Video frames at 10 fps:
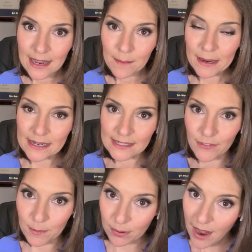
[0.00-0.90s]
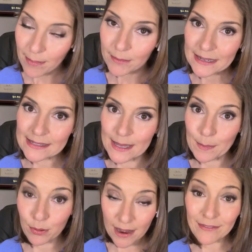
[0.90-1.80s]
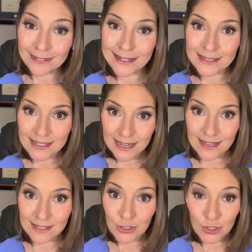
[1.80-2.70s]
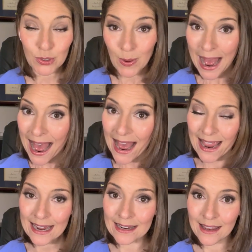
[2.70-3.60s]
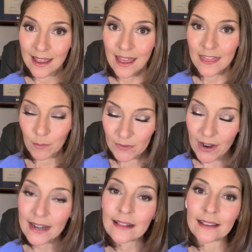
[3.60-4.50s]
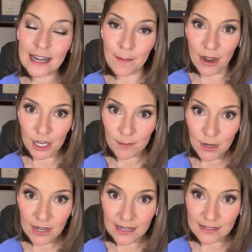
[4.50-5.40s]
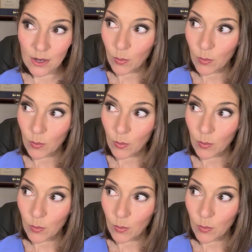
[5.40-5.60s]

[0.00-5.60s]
Because if the problem is that prevalence is too high, then we've got to clean up our communities.